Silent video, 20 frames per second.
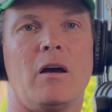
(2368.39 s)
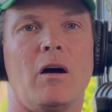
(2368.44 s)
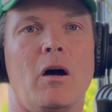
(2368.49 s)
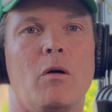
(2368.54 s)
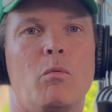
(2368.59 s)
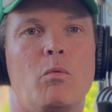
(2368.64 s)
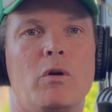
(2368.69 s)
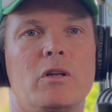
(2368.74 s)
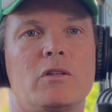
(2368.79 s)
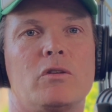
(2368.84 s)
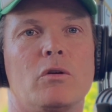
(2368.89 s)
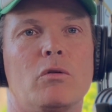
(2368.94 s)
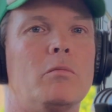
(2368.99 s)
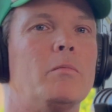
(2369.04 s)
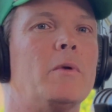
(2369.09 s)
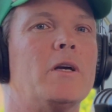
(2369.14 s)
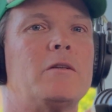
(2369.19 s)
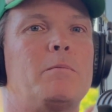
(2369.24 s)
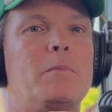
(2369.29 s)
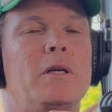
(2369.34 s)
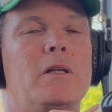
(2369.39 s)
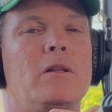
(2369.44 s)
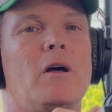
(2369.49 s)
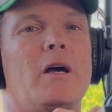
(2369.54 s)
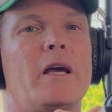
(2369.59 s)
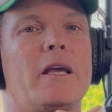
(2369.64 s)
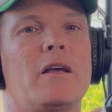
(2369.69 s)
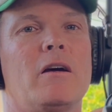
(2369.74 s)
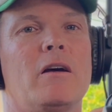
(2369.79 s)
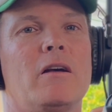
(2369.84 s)
I want it to almost be
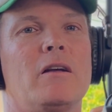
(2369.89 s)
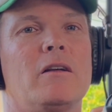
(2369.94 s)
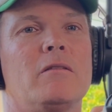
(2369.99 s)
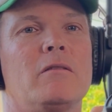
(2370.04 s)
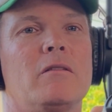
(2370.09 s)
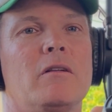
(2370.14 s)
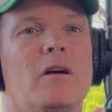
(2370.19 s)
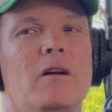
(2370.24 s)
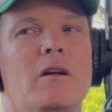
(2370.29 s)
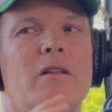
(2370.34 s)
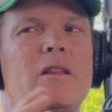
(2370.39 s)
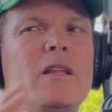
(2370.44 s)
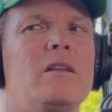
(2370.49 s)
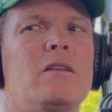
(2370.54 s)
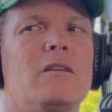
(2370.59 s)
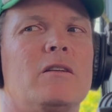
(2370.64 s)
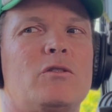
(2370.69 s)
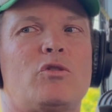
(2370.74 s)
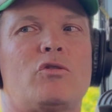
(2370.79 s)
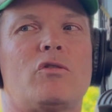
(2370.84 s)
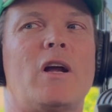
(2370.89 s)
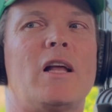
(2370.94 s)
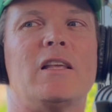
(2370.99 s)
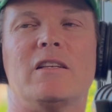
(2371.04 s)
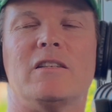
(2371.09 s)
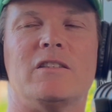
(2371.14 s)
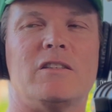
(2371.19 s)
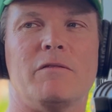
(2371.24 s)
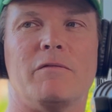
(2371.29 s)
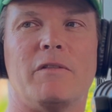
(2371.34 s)
like, and And I think
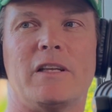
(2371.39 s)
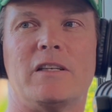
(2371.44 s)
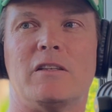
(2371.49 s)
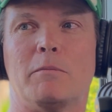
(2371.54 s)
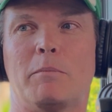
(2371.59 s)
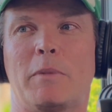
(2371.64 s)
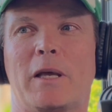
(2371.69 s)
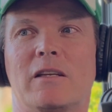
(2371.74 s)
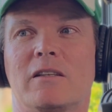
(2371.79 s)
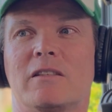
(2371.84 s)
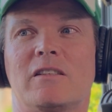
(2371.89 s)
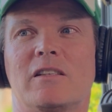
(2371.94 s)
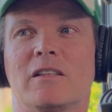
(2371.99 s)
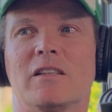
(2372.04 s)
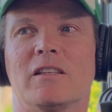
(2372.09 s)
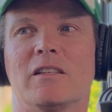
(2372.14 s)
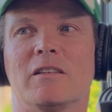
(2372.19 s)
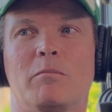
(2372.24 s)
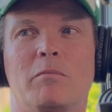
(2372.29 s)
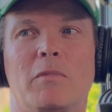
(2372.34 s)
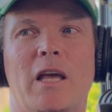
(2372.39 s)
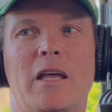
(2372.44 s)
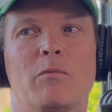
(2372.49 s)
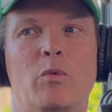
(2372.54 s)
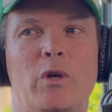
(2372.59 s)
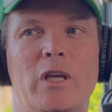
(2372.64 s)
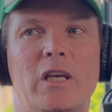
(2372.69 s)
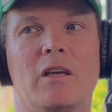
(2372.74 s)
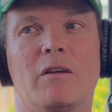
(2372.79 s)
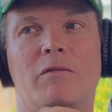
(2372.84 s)
Australians invented penicillin and
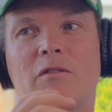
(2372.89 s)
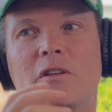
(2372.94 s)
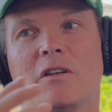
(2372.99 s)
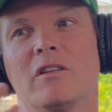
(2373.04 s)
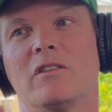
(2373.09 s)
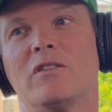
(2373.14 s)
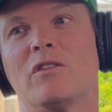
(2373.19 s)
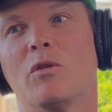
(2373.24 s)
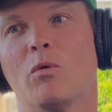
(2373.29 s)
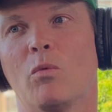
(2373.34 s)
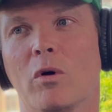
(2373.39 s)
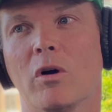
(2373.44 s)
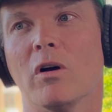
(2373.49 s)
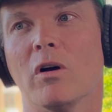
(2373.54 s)
we gifted it to the world.